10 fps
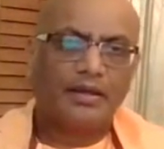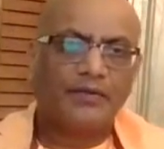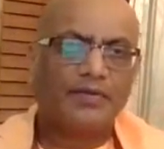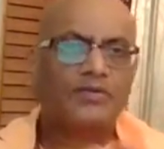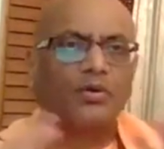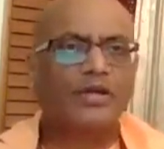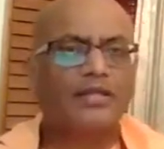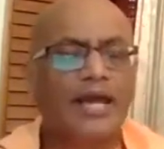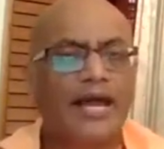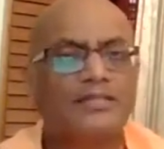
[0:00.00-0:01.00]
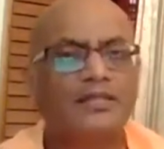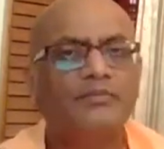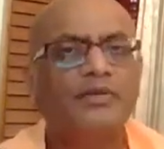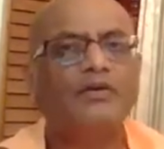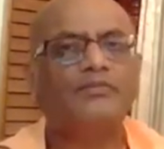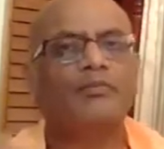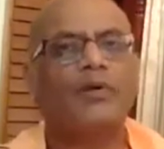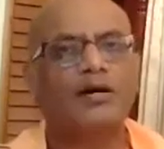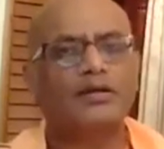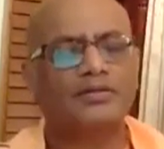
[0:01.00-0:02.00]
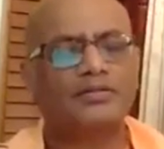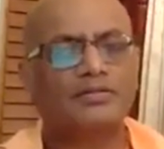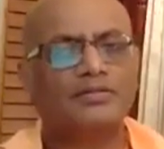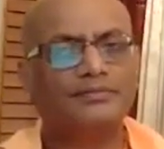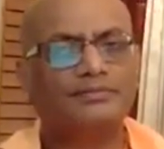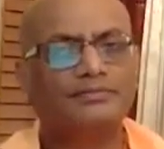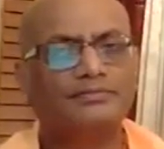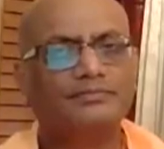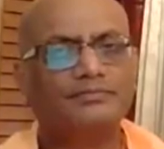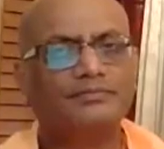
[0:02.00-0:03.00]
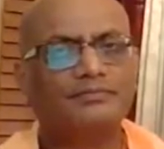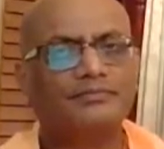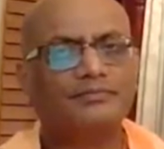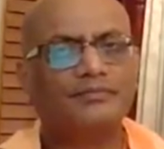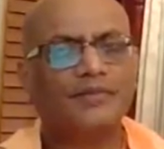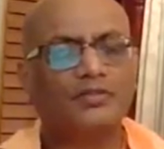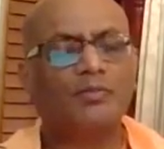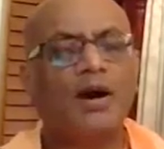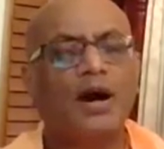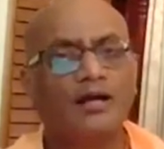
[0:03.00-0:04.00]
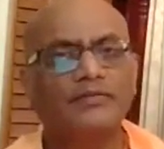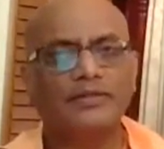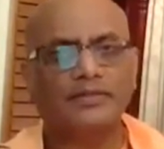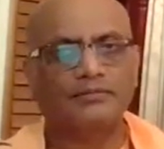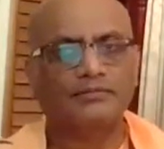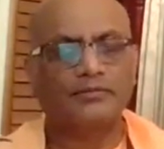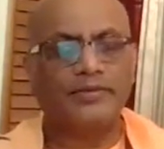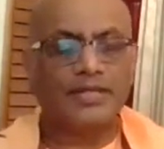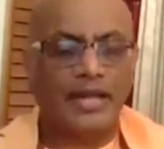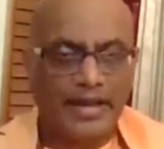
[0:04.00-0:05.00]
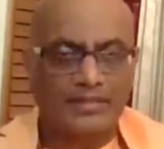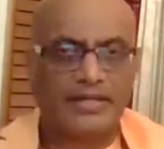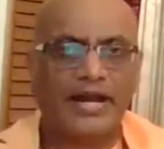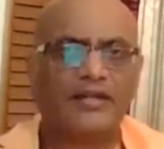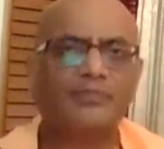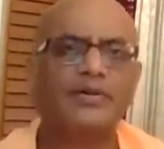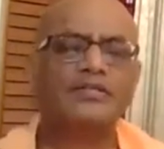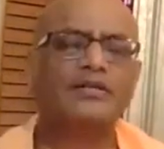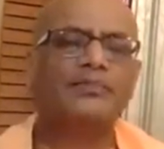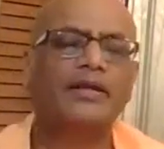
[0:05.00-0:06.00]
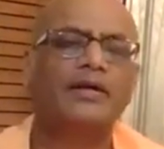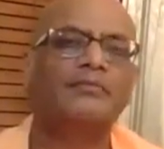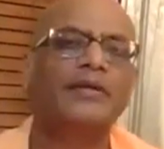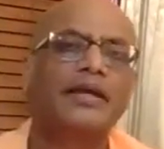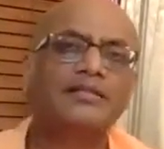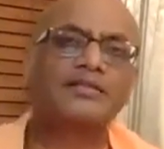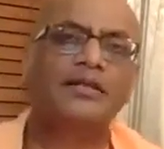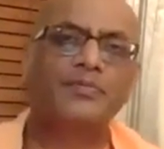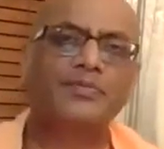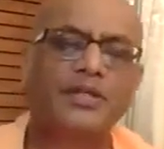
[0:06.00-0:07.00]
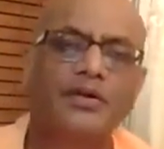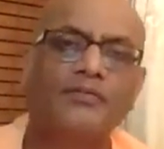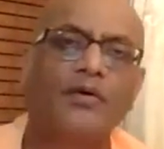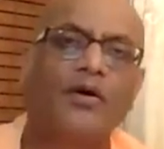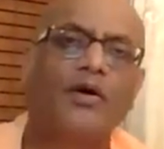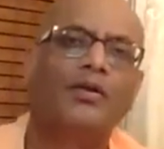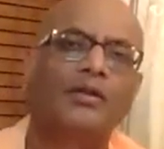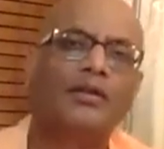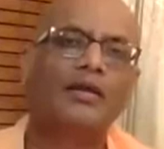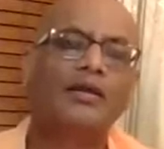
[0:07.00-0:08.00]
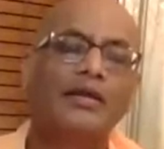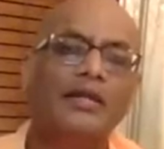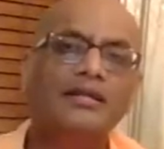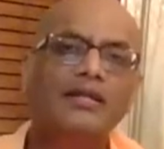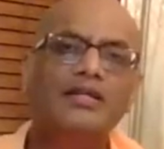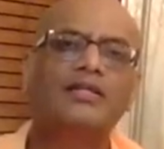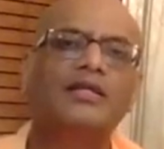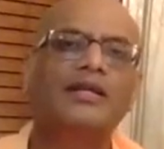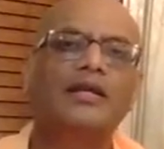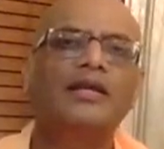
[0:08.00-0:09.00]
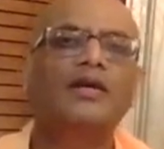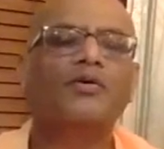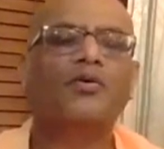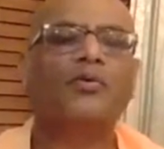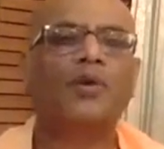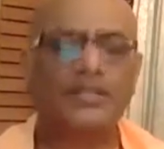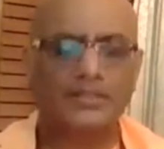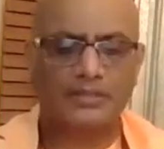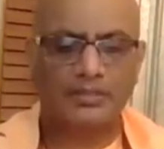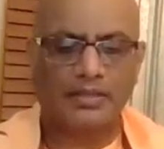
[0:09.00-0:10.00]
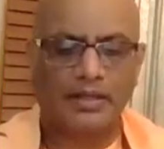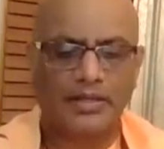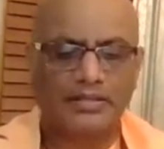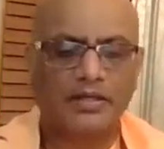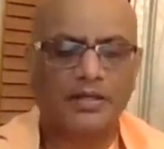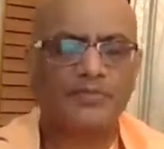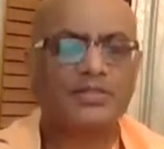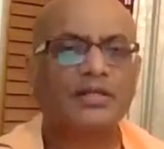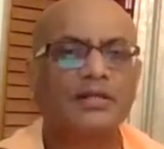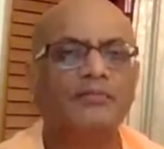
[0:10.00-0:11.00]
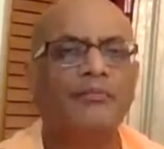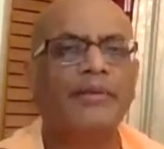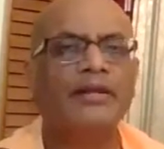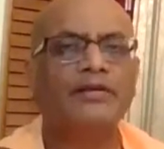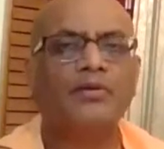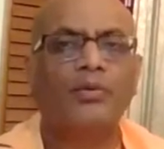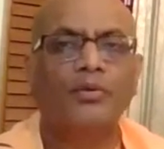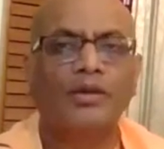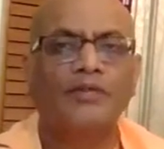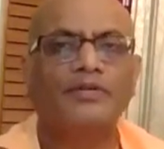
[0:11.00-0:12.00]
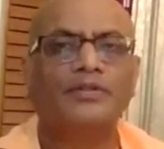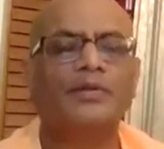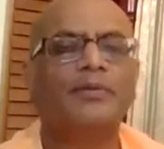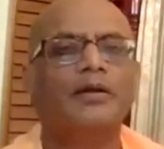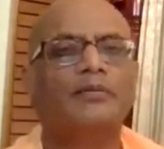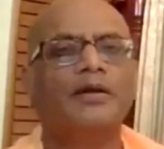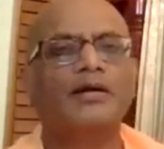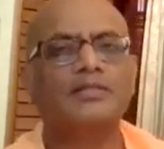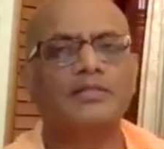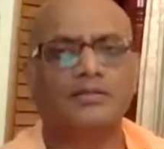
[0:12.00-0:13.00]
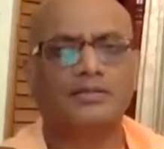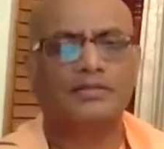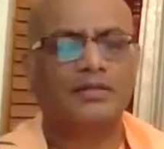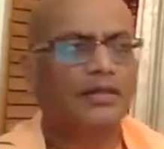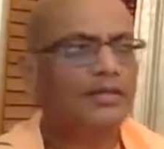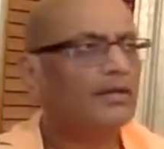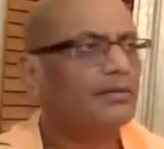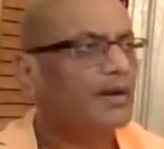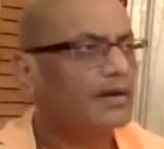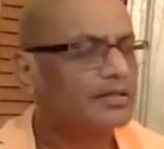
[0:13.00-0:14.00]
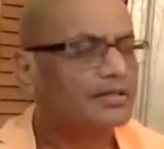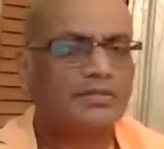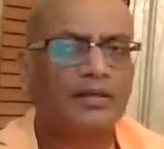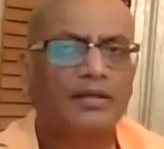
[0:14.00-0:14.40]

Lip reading: It was only the assembly of monks. So Bhagavatam, which has at present become a scripture of all, initially was a scripture meant only for the Paramahansas, the monks.